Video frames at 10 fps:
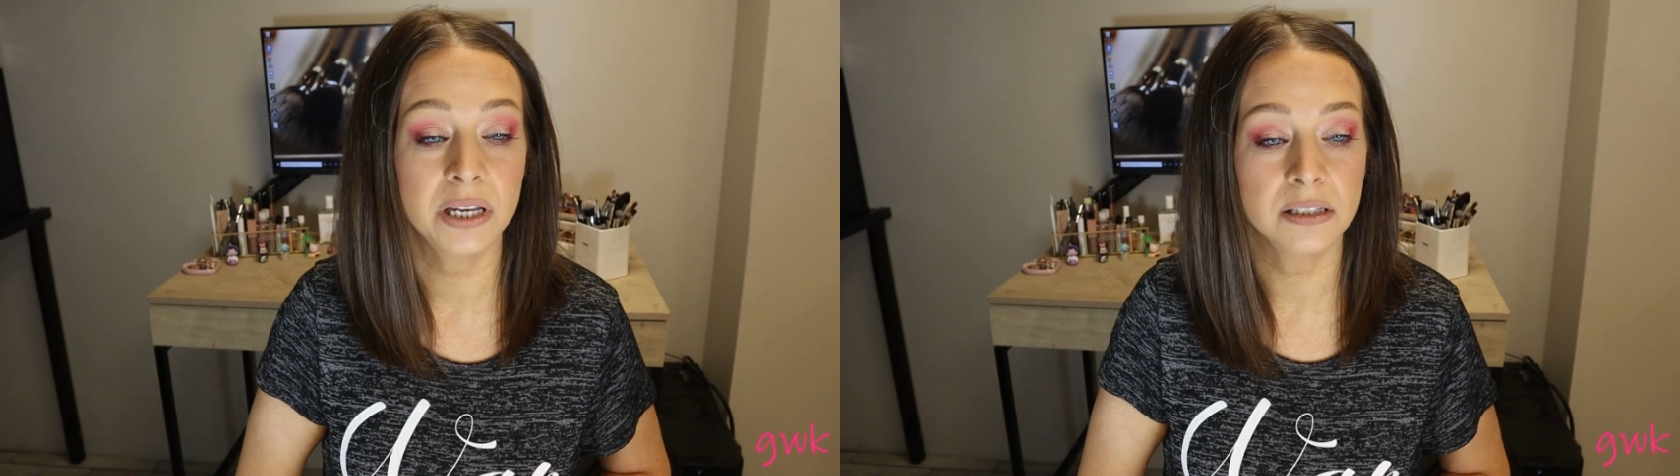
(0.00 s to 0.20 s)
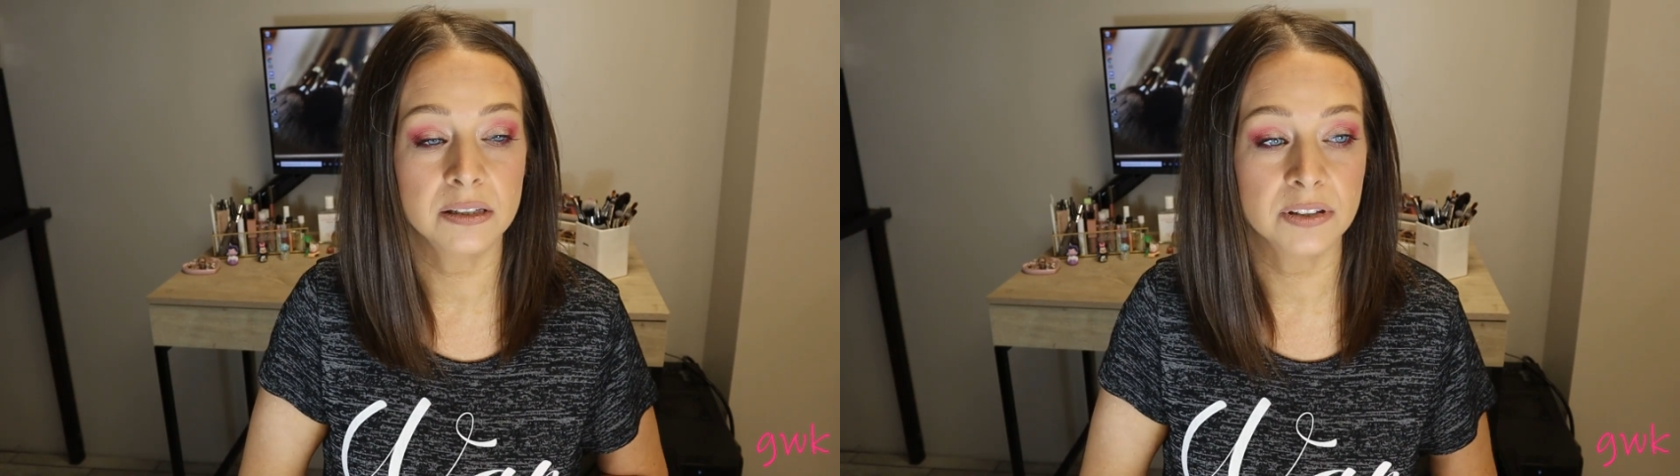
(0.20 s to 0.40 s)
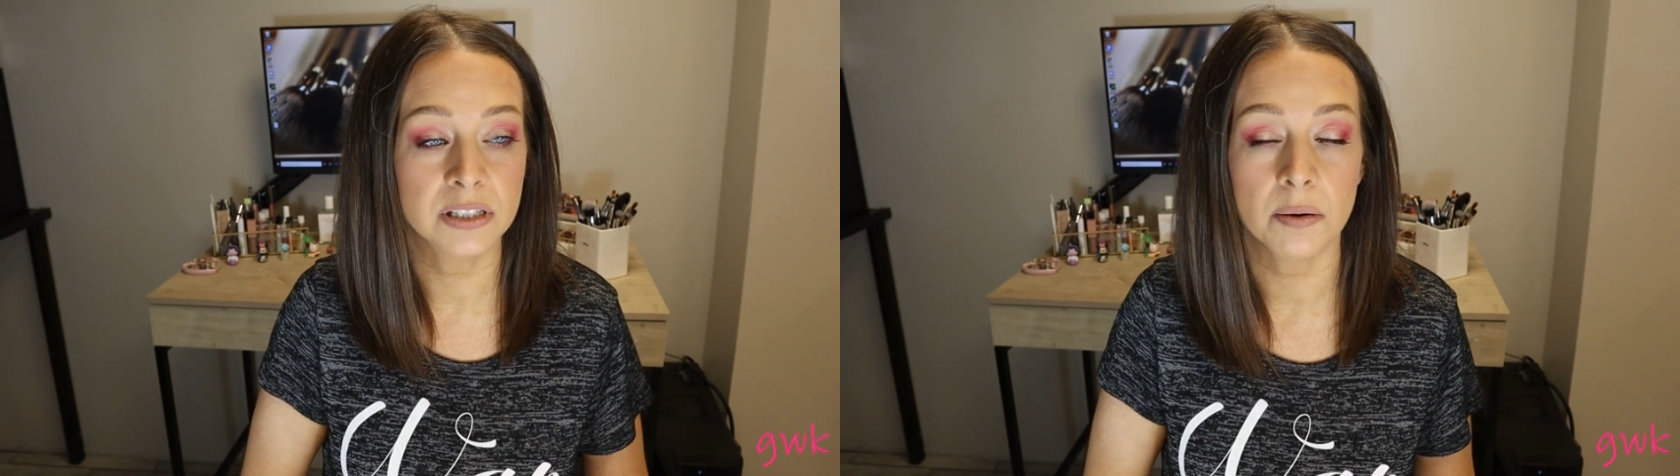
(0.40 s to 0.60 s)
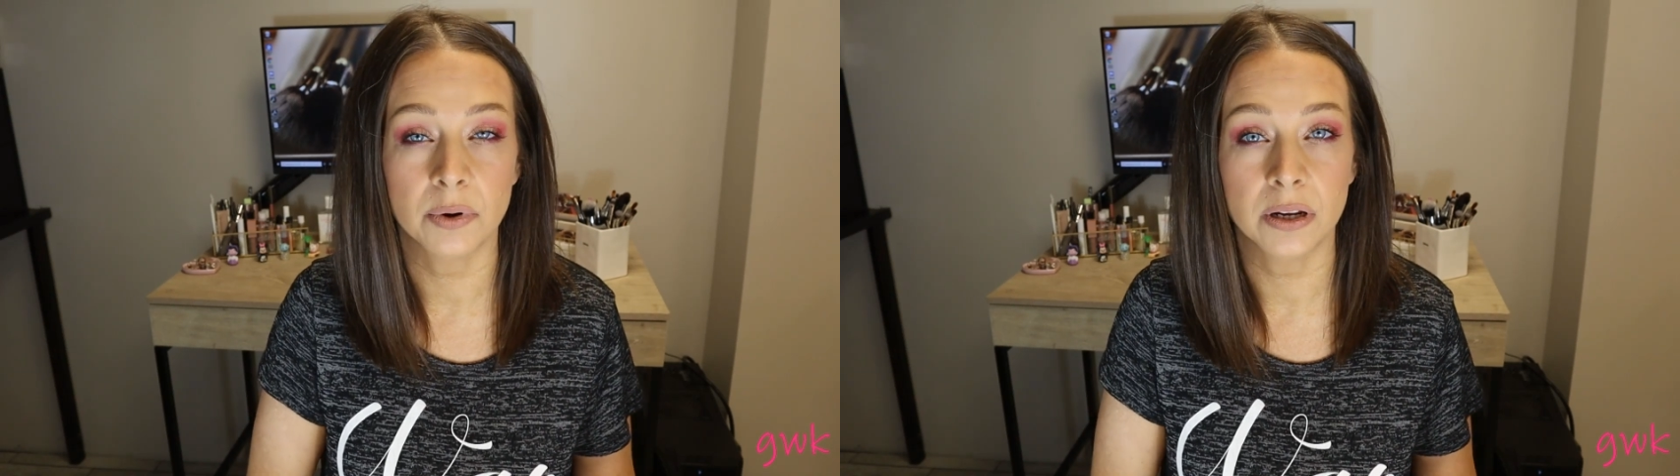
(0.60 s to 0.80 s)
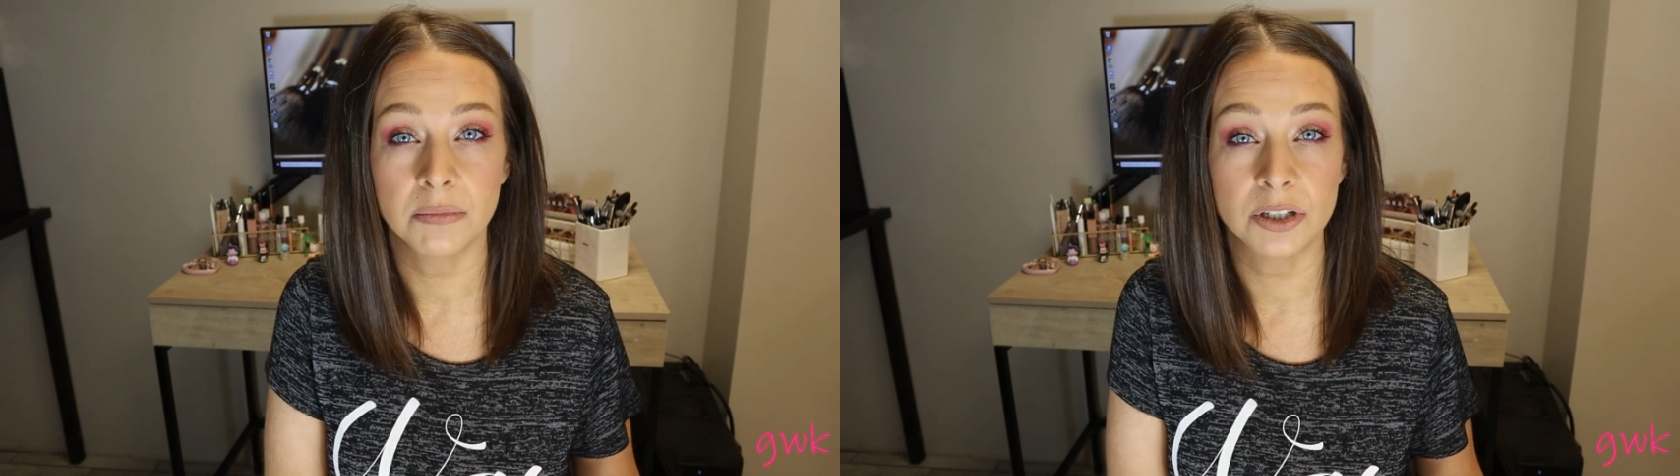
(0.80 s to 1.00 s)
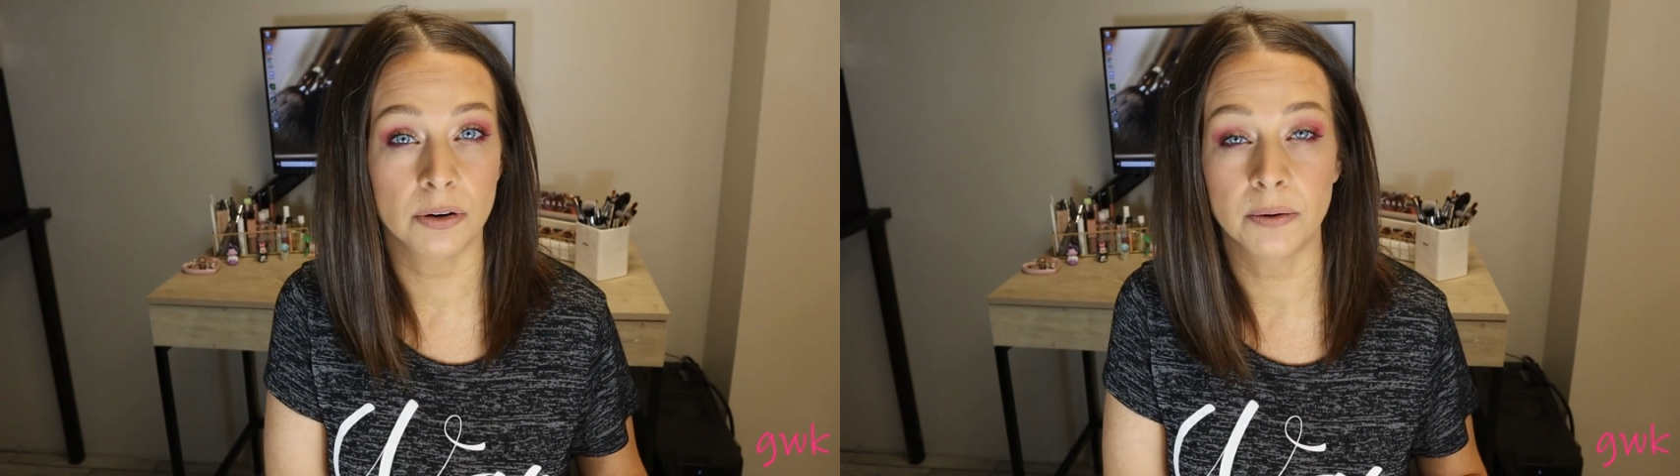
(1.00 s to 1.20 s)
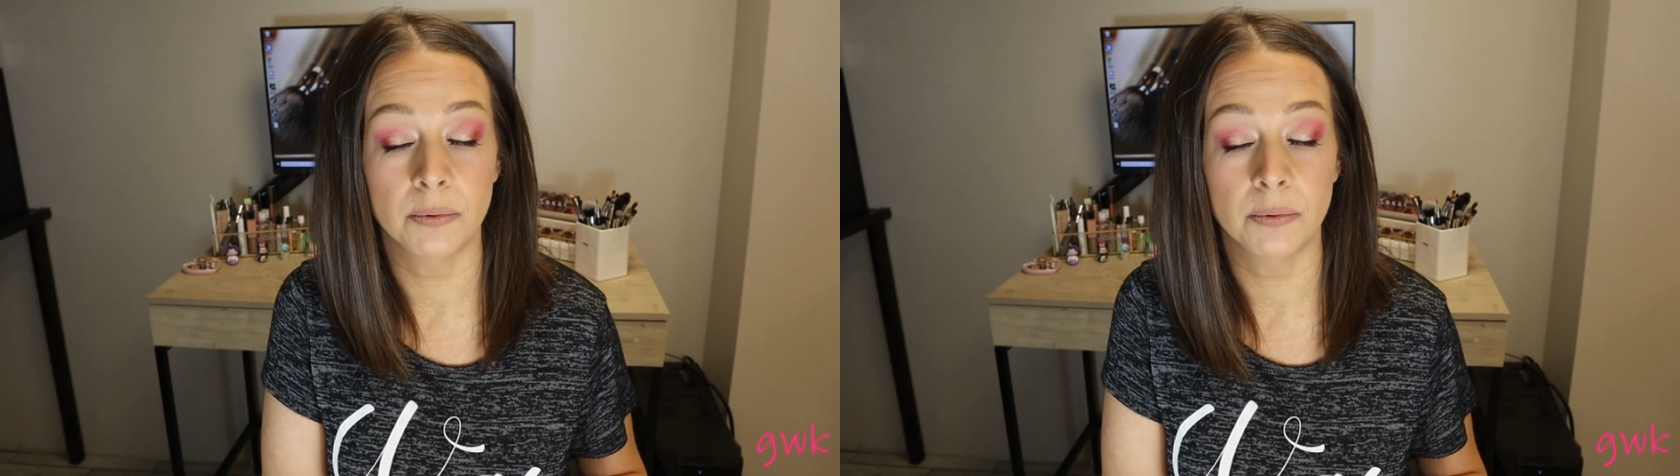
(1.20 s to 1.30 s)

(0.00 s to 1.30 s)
because if it's not bringing me joy,